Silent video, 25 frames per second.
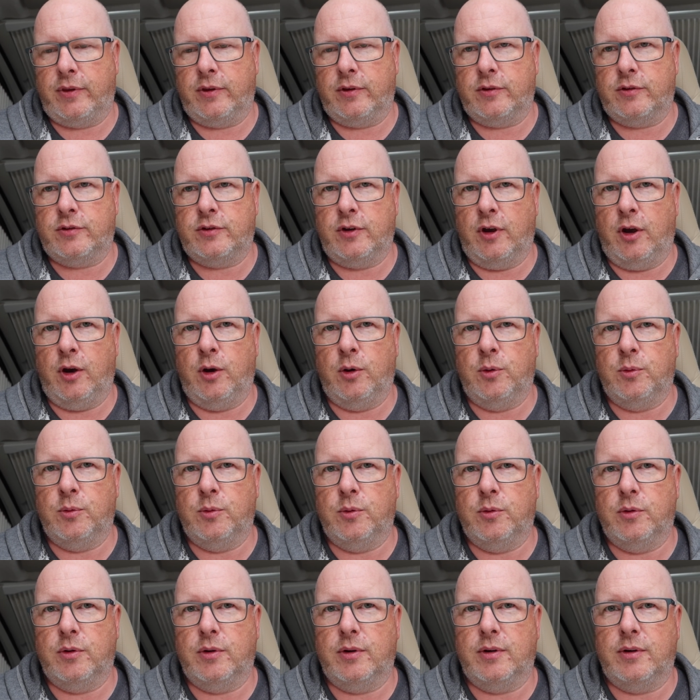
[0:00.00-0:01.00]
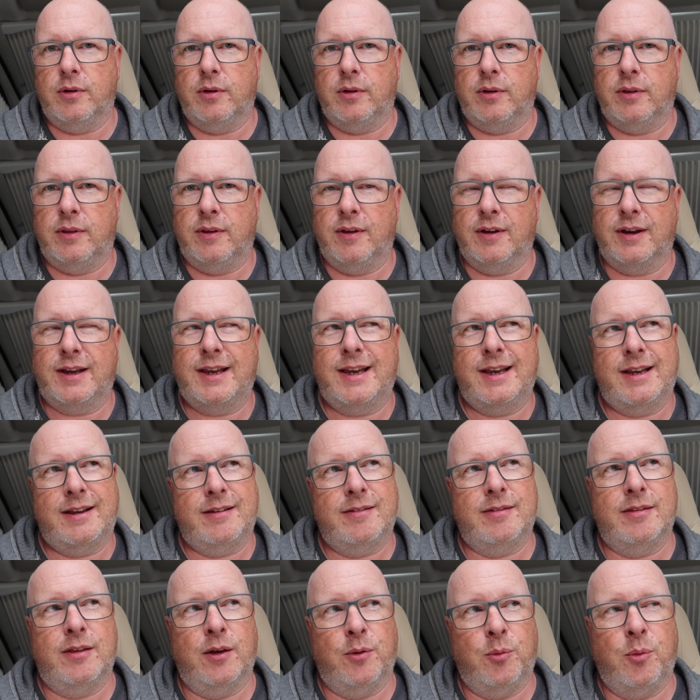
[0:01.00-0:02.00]
So the
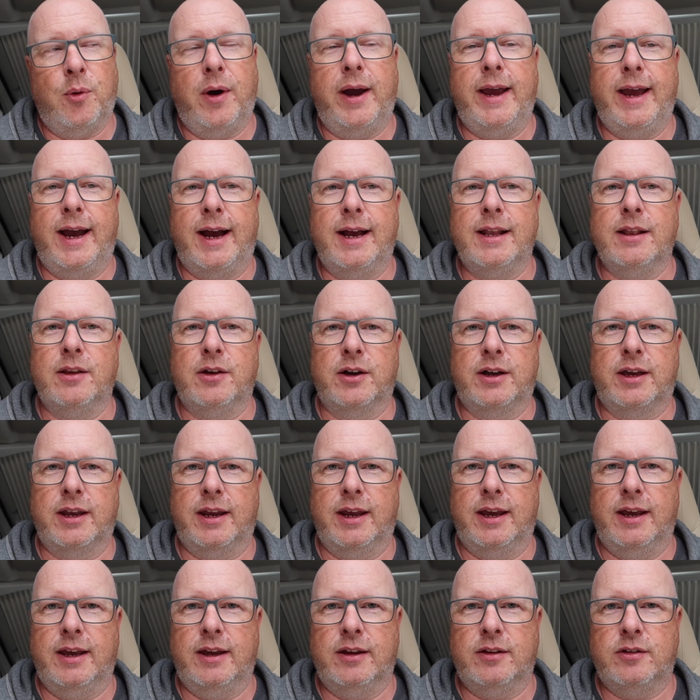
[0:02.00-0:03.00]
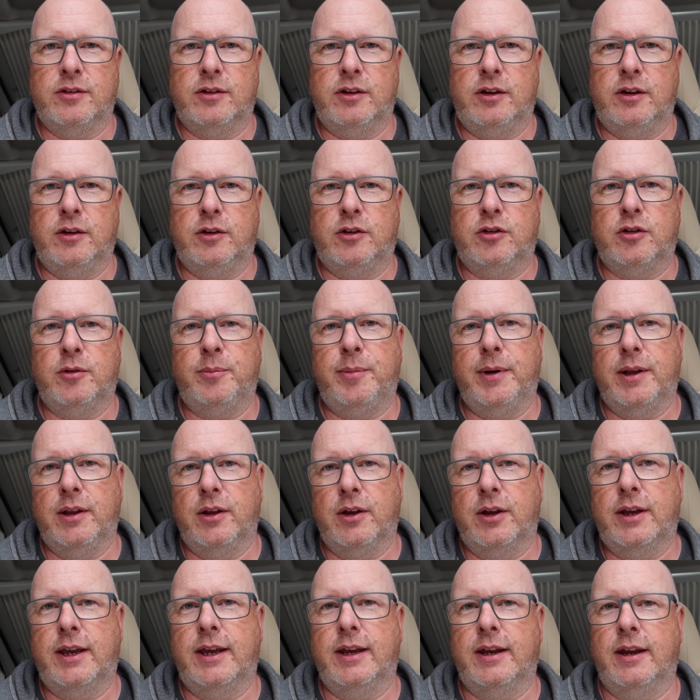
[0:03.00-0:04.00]
way I look at it is, you should be
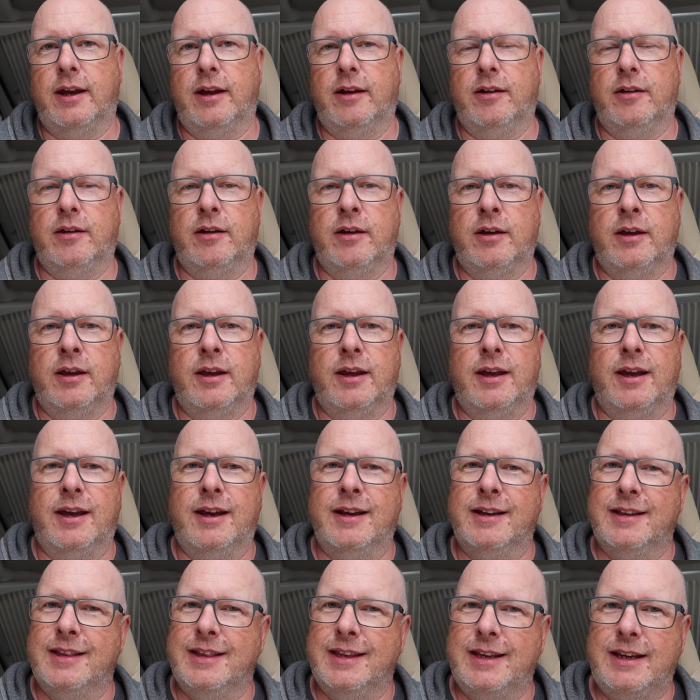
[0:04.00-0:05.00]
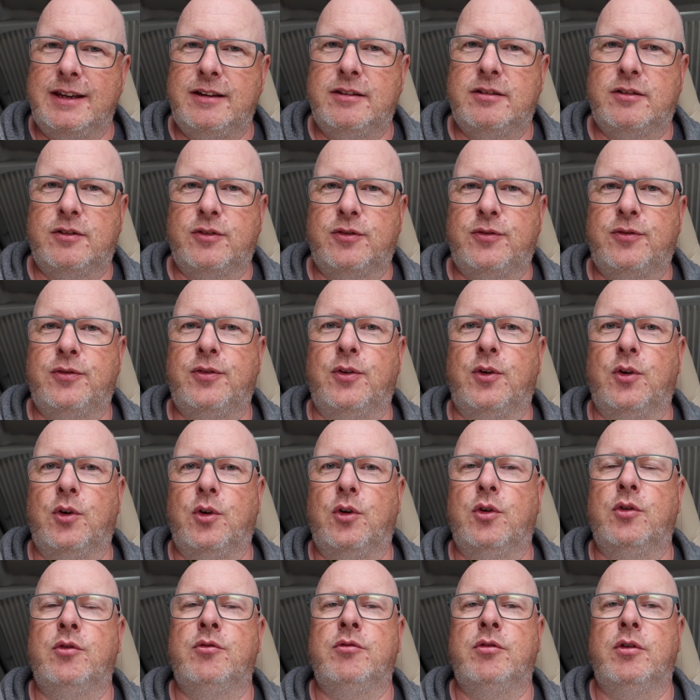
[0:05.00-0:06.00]
looking at least
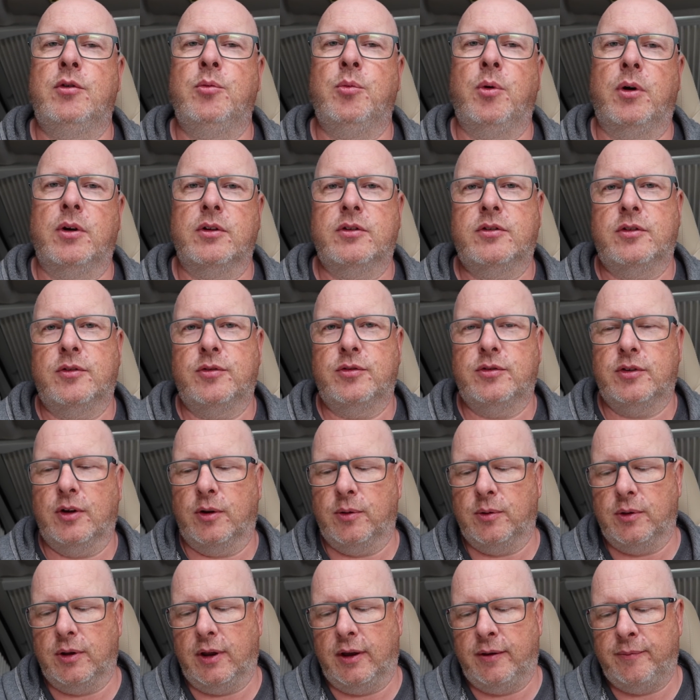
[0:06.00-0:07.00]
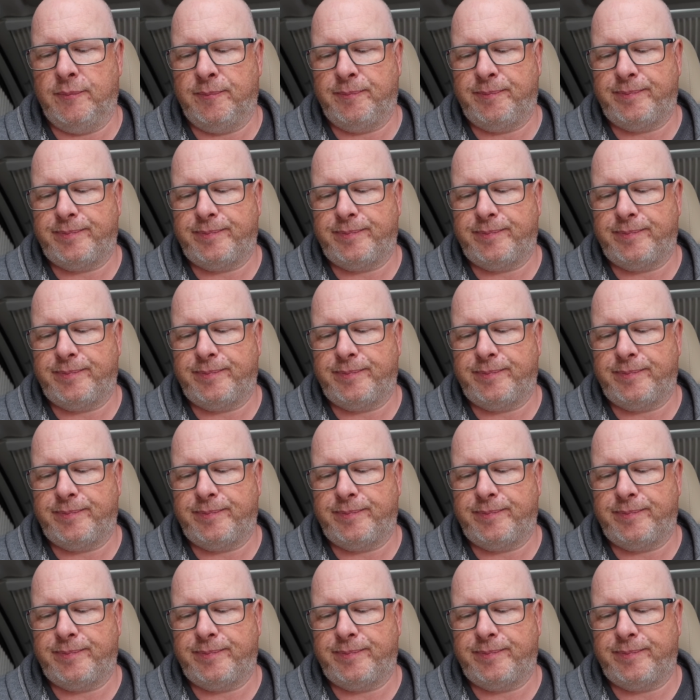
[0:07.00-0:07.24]
400 watts of solar